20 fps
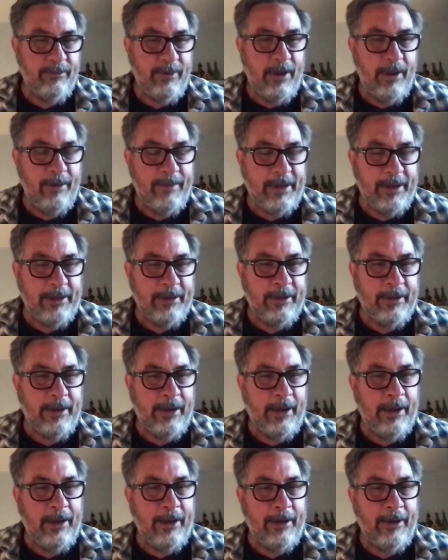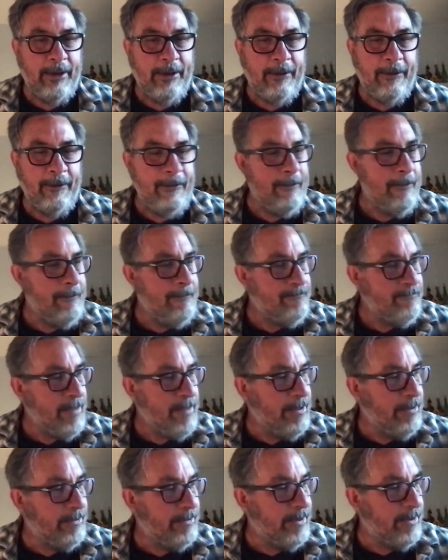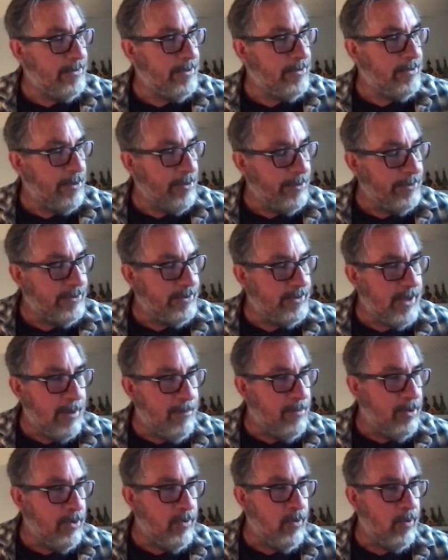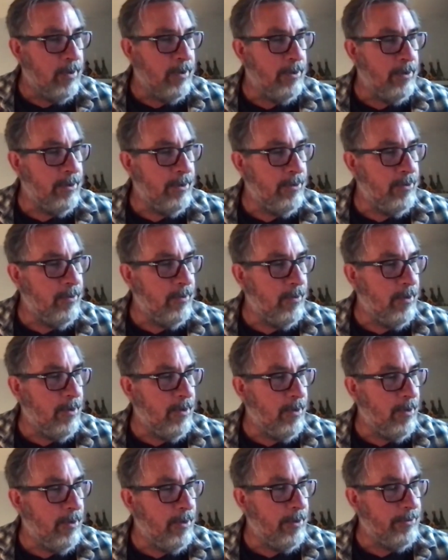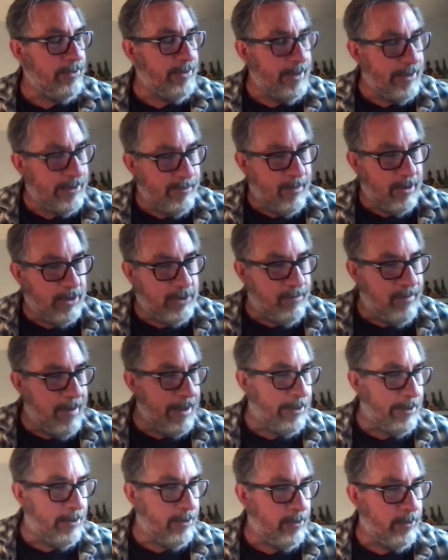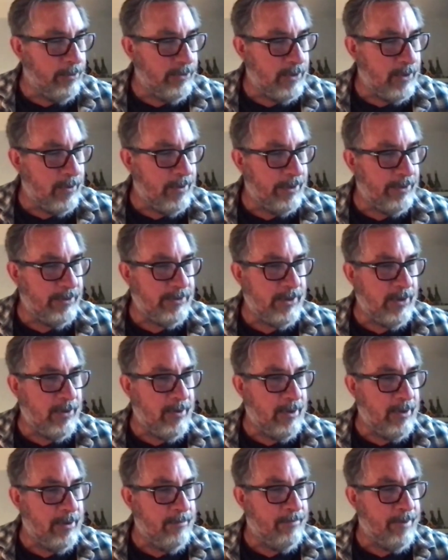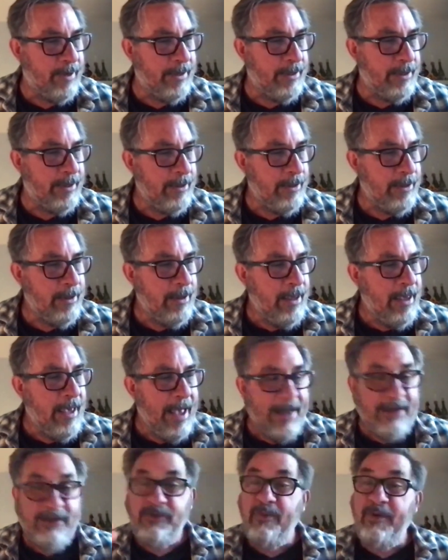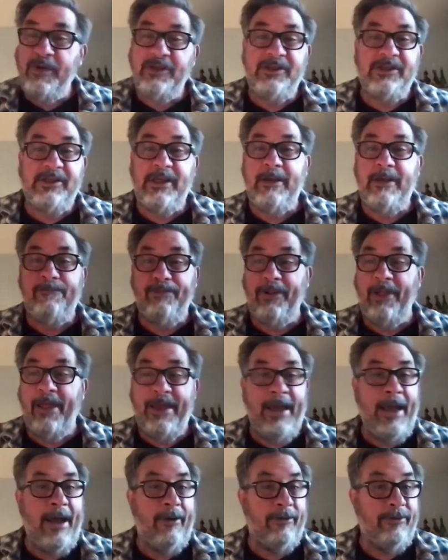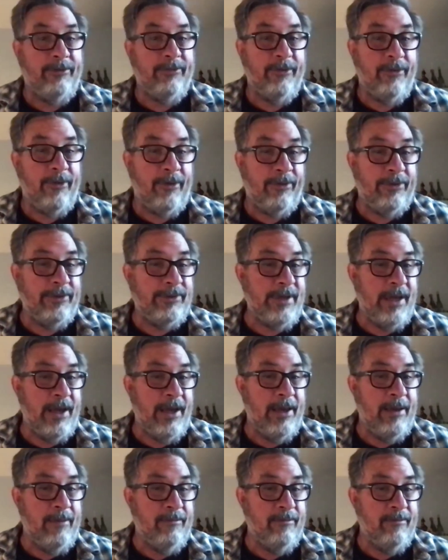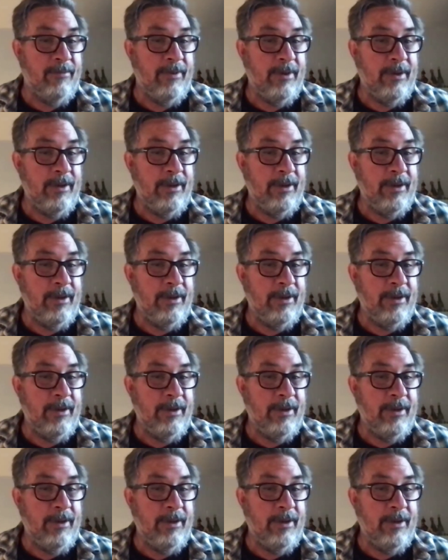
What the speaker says: I mean it's not that there aren't some aren't this much better, so on and so on, but as we see play out all the time,